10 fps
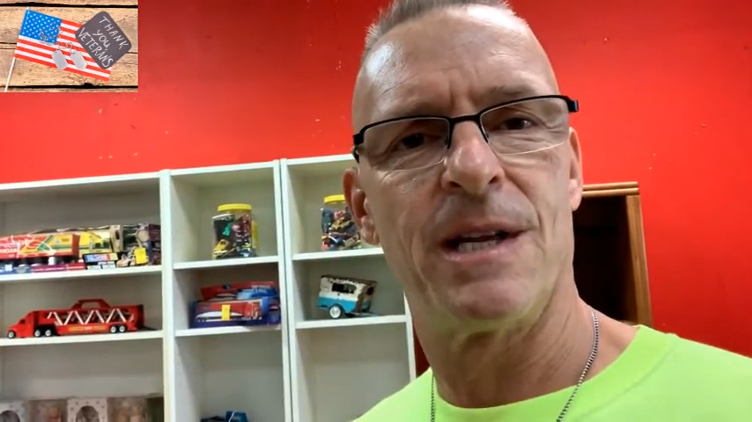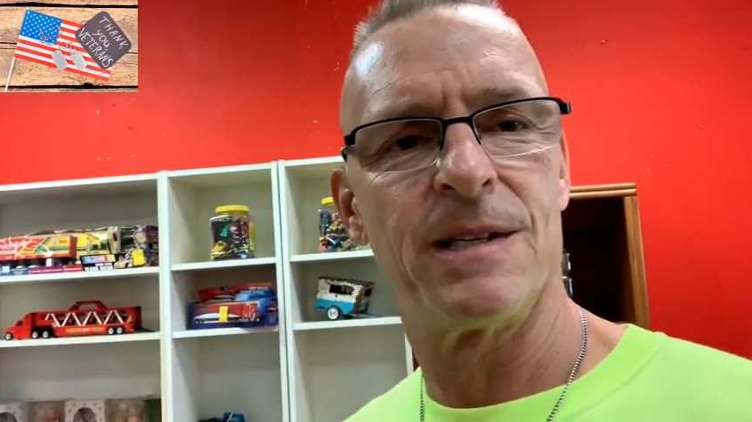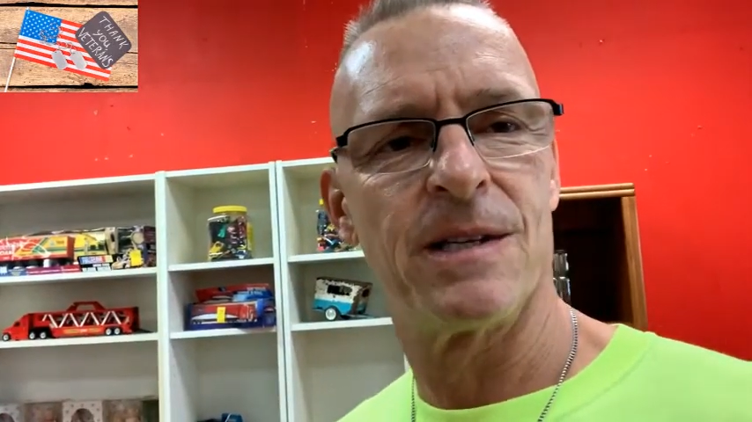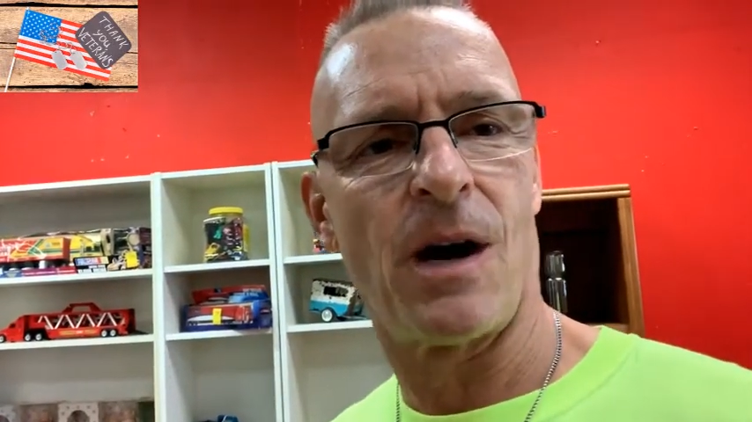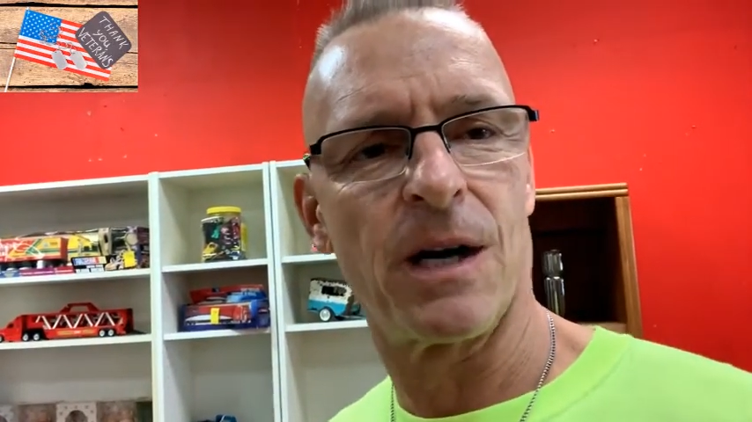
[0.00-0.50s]

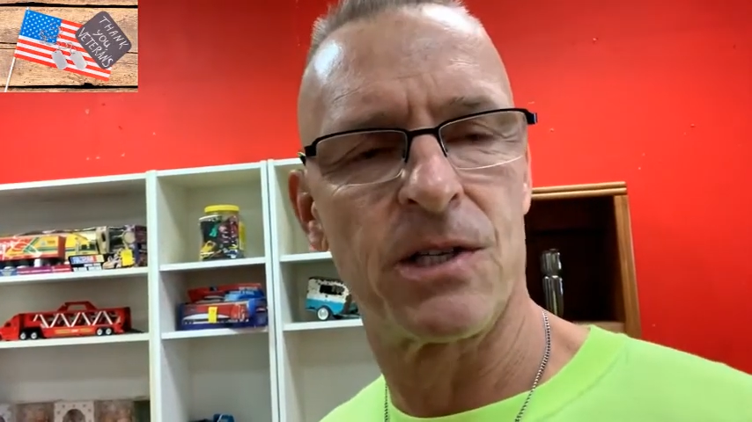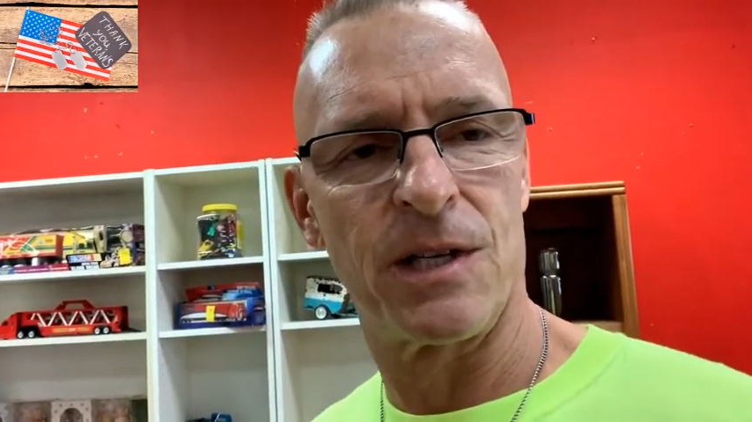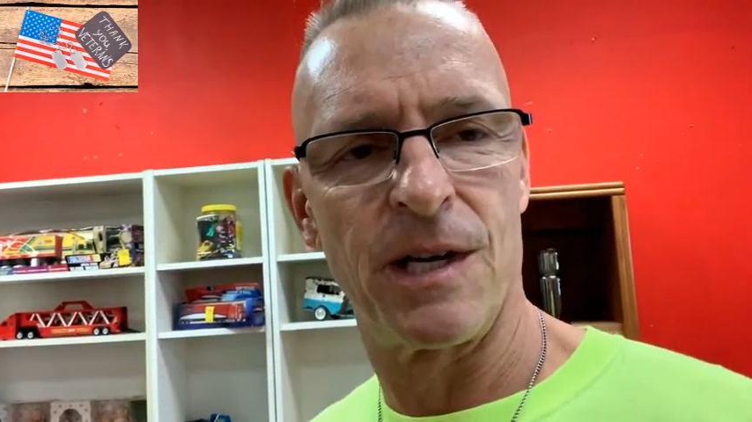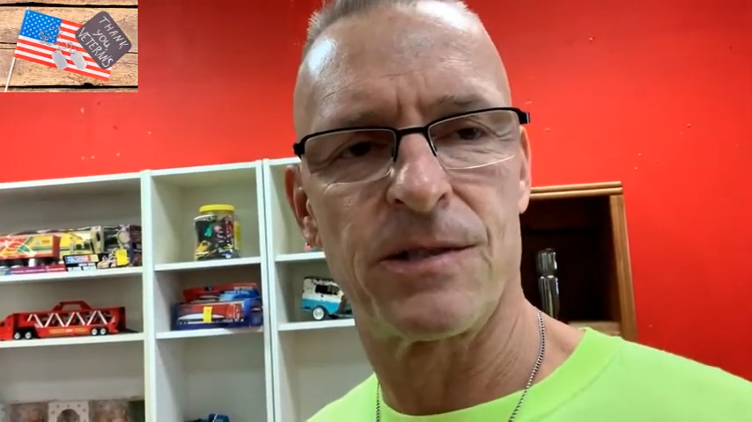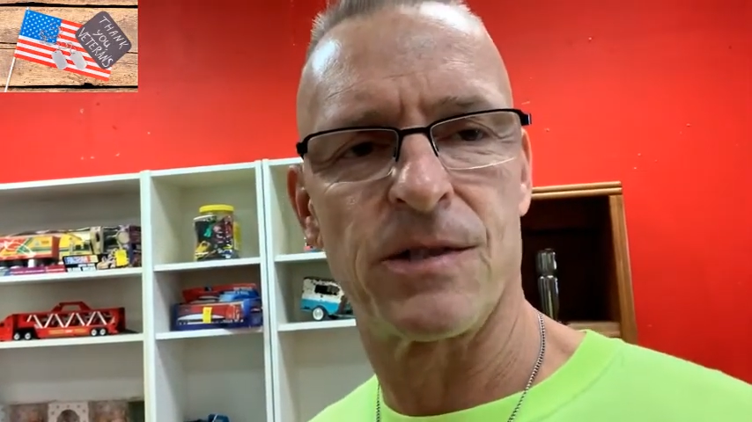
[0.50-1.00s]
and the auction
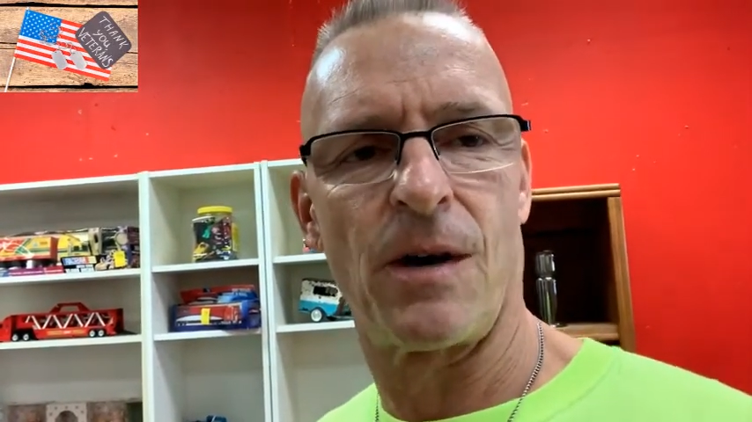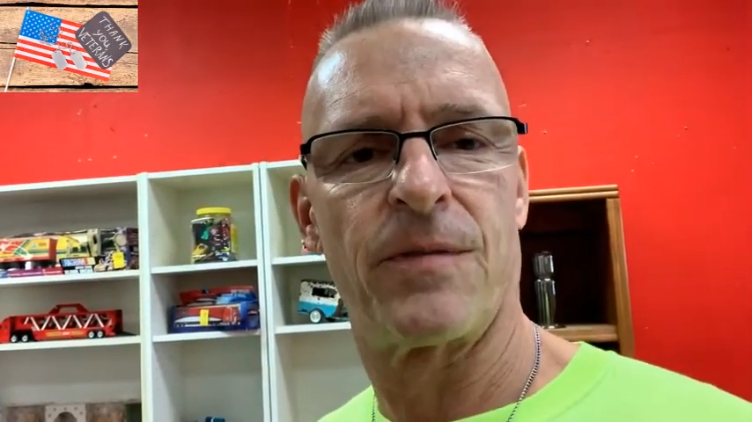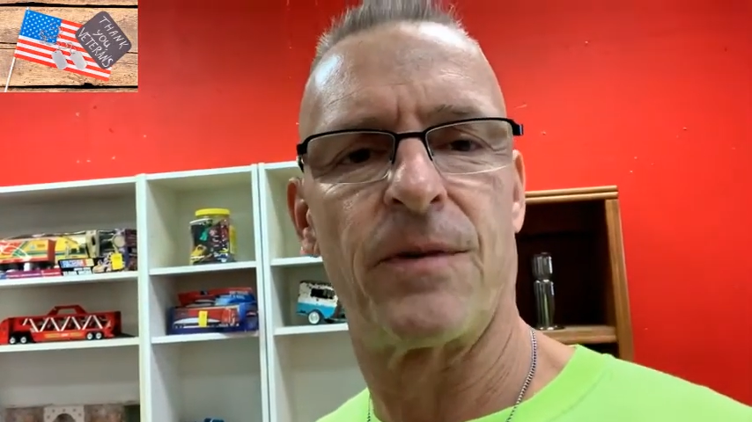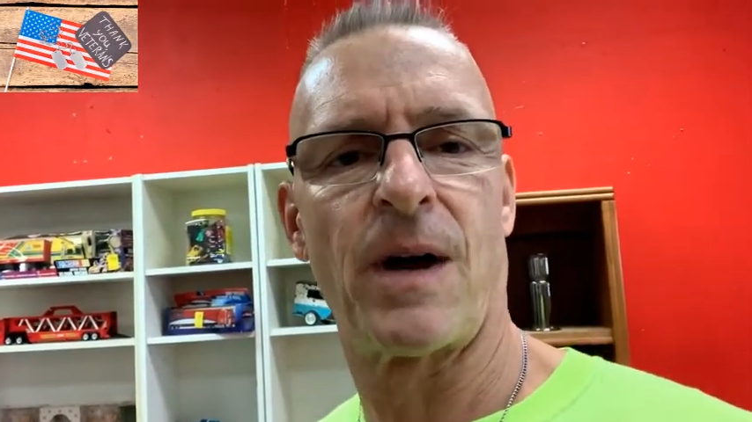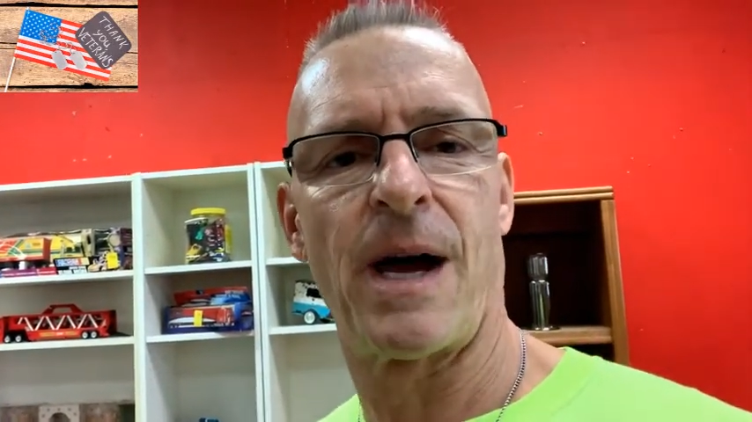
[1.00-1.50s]
kicks
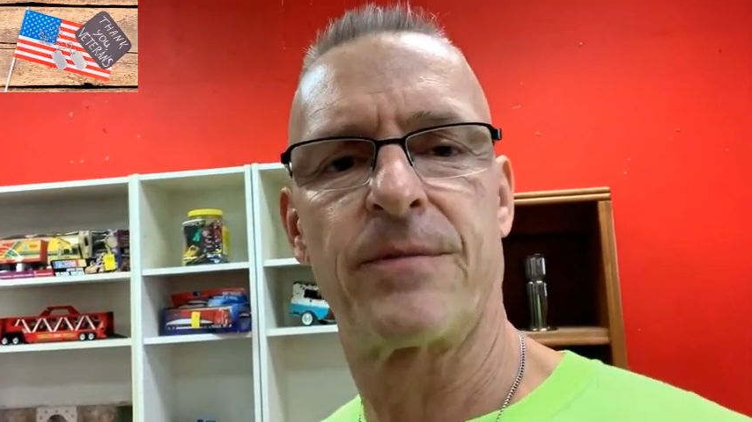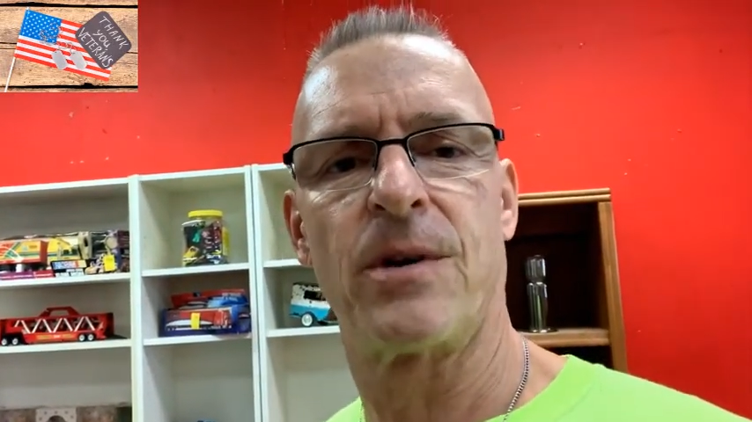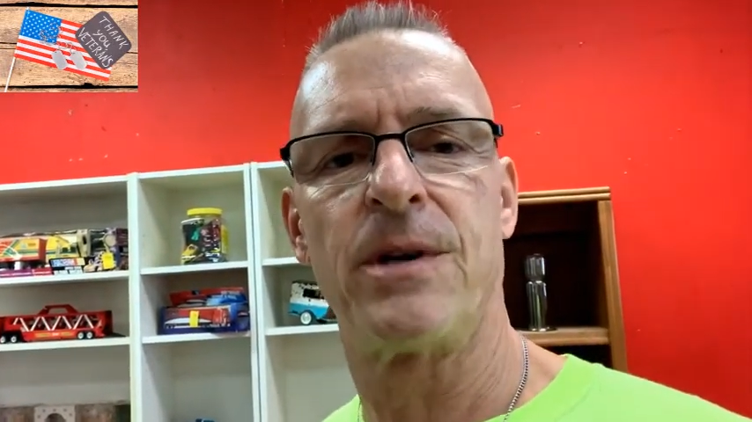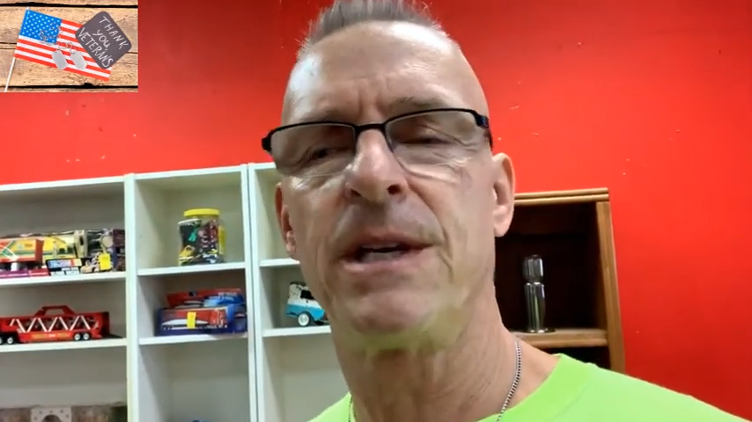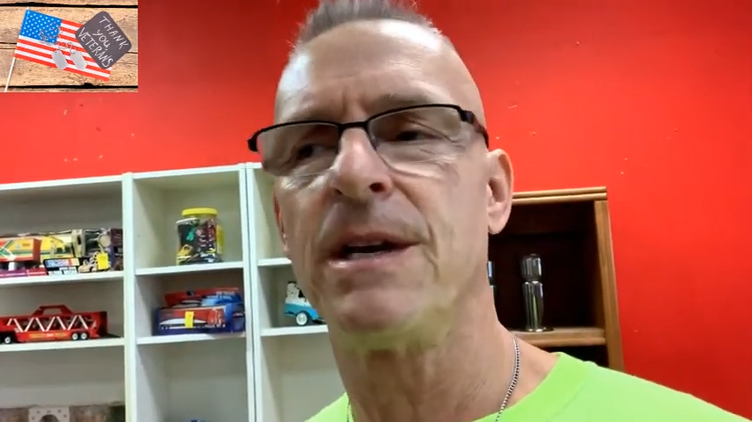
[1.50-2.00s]
off at 5:30.